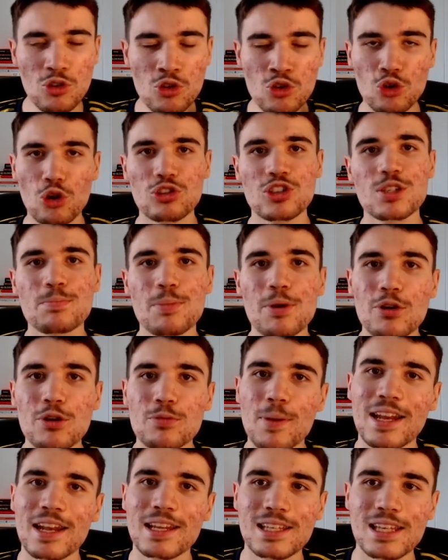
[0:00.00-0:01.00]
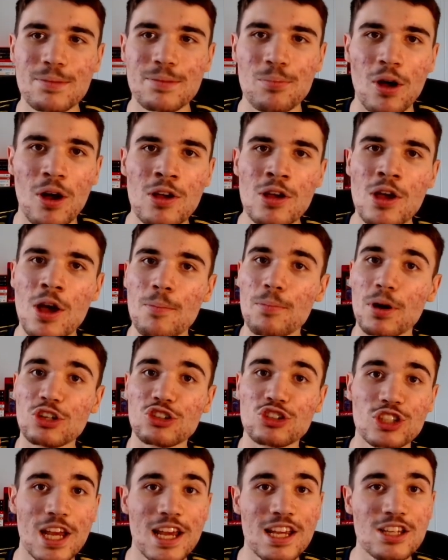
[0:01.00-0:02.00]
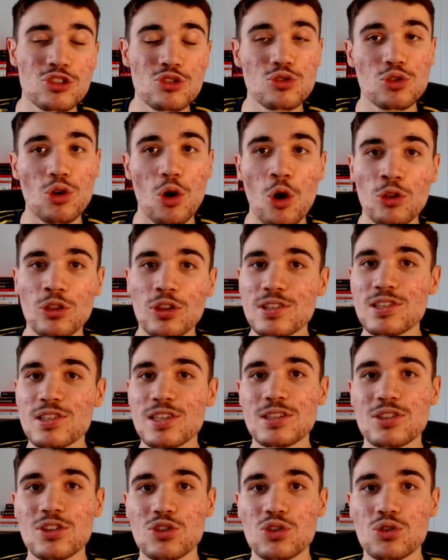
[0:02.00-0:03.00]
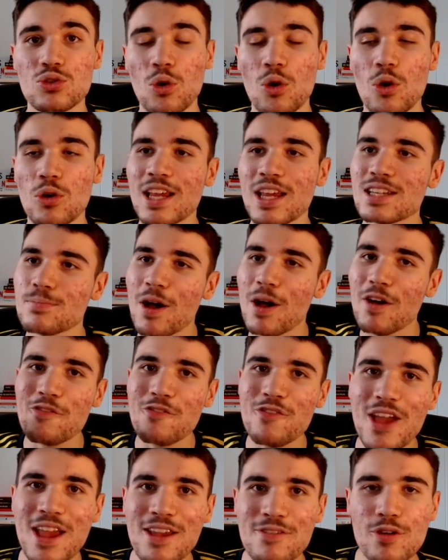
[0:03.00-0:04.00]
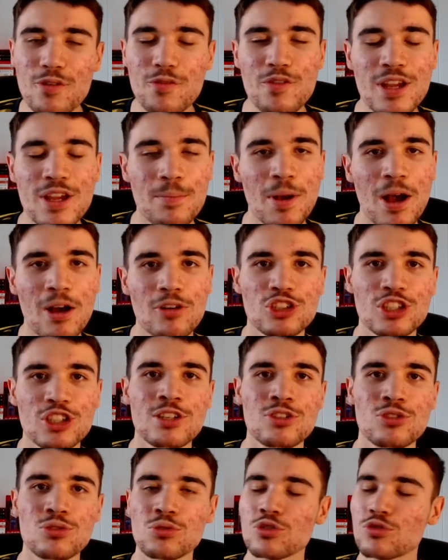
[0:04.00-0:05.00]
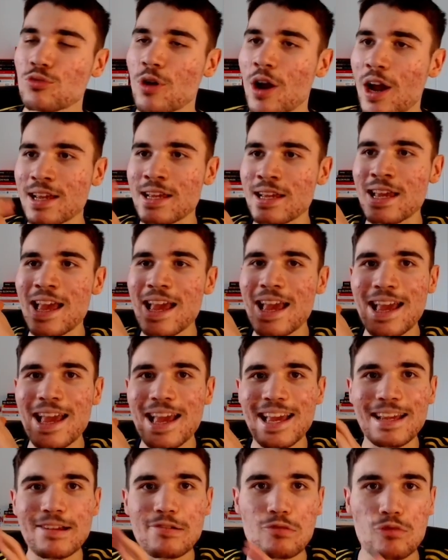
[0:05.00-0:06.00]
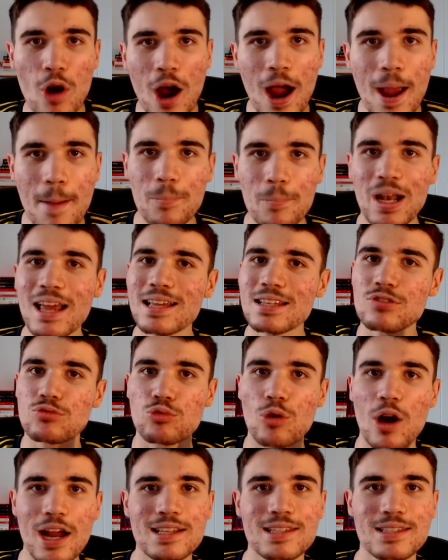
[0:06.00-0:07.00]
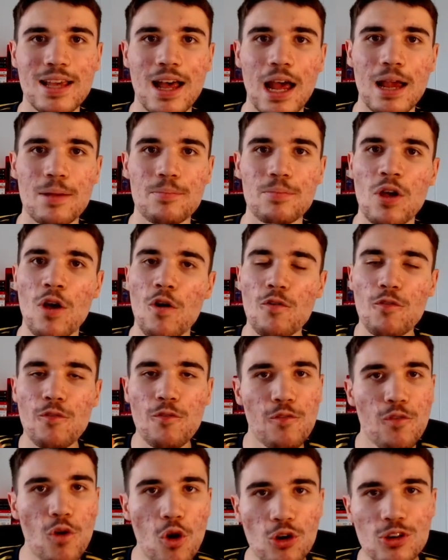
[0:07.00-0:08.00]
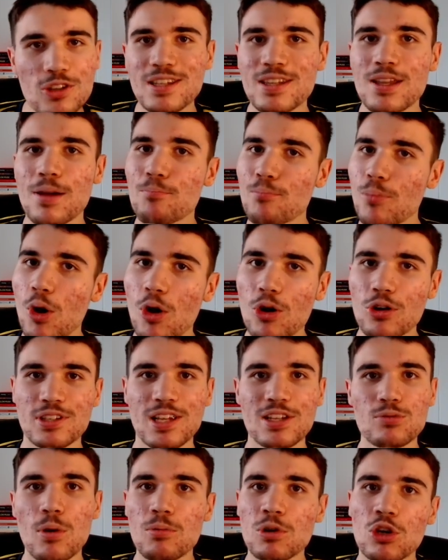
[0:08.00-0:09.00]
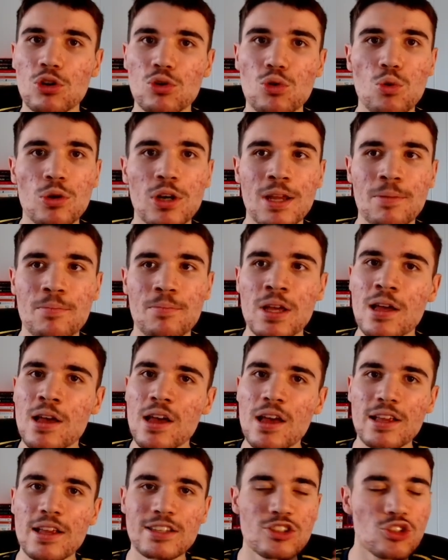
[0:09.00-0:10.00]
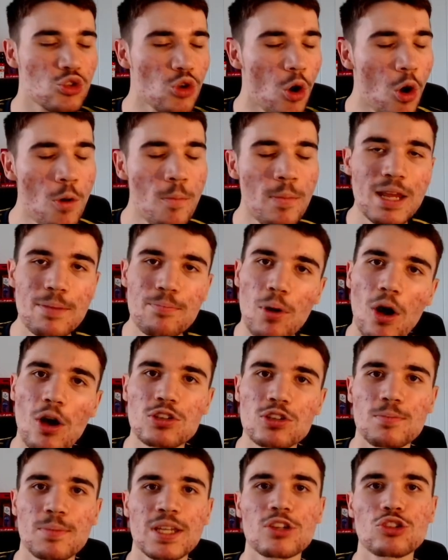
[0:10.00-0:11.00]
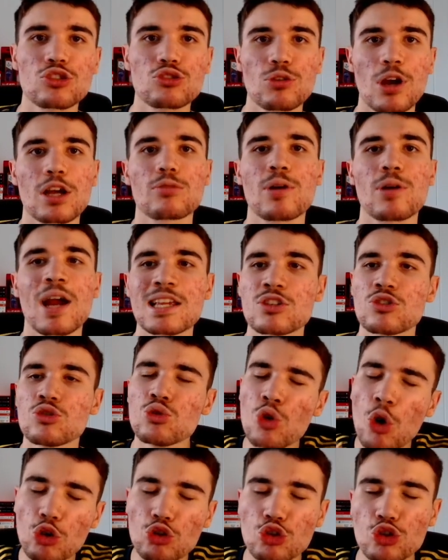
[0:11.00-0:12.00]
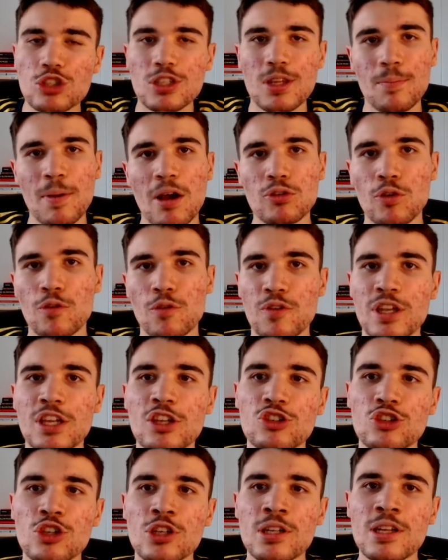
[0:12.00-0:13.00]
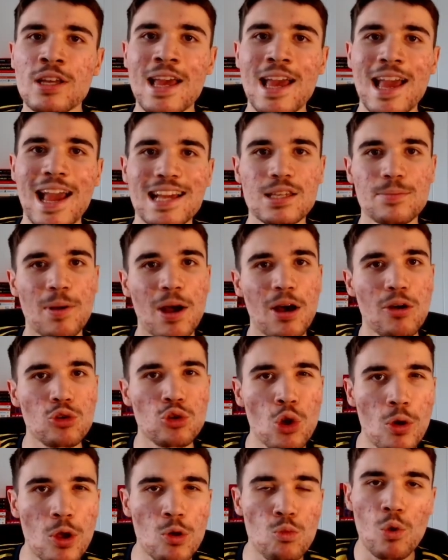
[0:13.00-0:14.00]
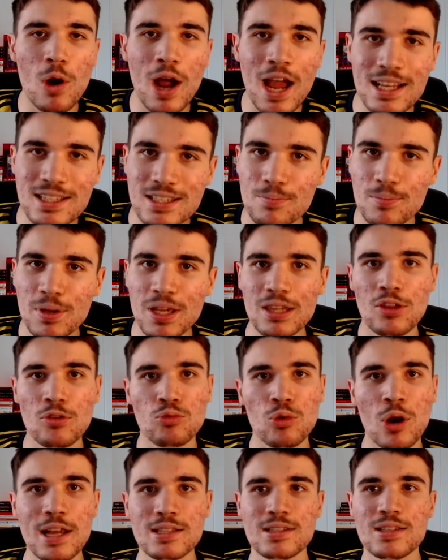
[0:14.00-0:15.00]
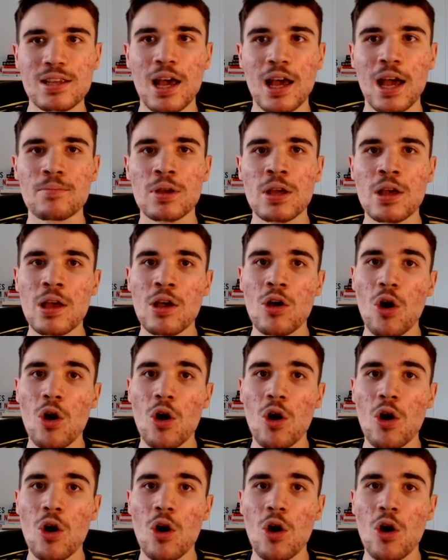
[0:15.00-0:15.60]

Got spilled by the keeper, but Jesus on the scene to score. That's my favourite thing about Jesus, right? Right place, right time. Fox in the box, that's what I'm going to call him. So many parts of being a striker, right? It's not just about your finishing. It's about knowing where to be at the right time.